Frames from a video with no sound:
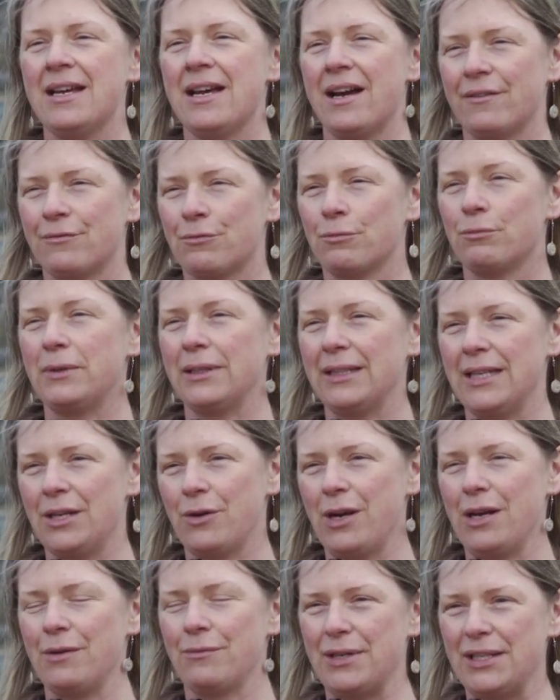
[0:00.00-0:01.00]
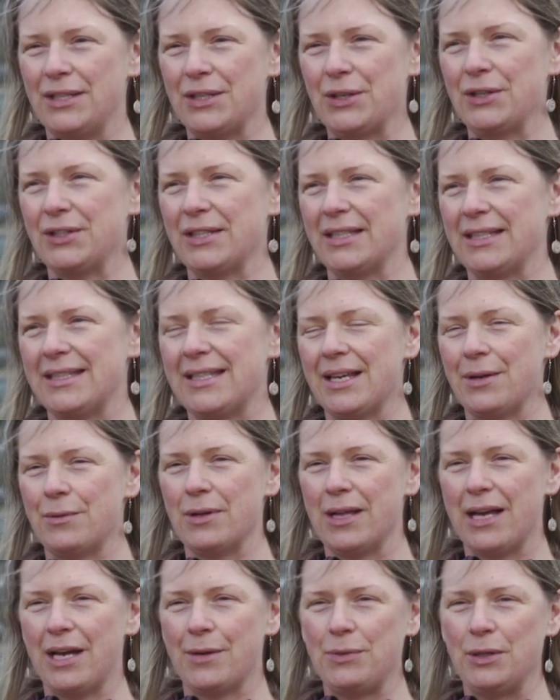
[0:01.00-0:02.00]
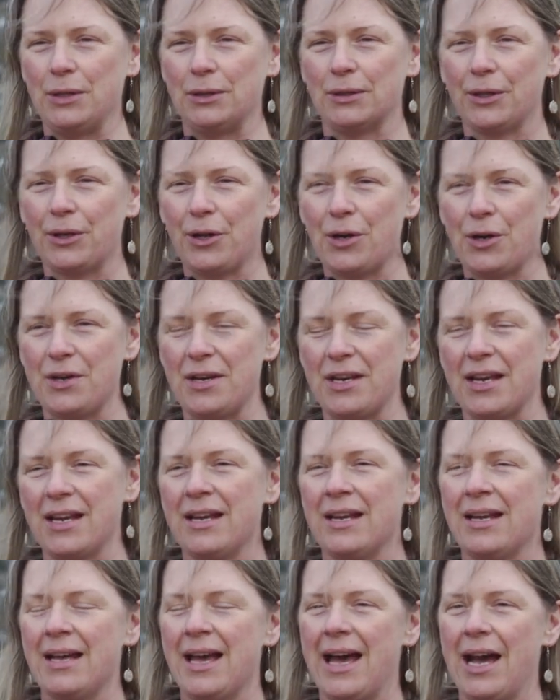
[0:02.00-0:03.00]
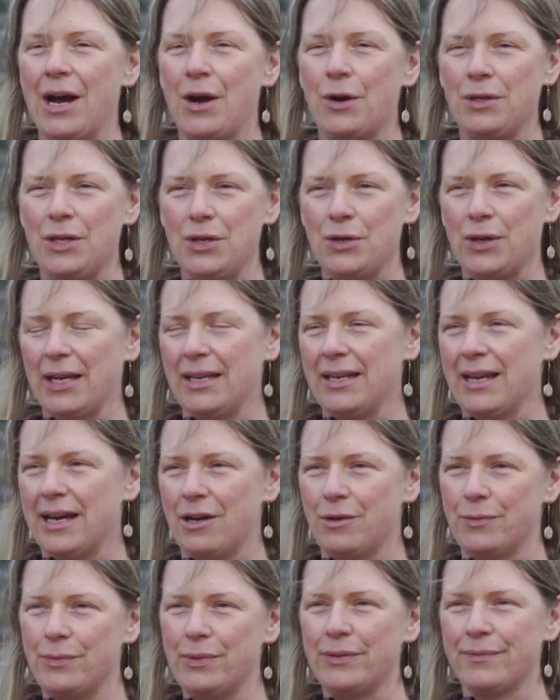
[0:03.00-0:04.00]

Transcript: of really great resources will help you learn how you can help.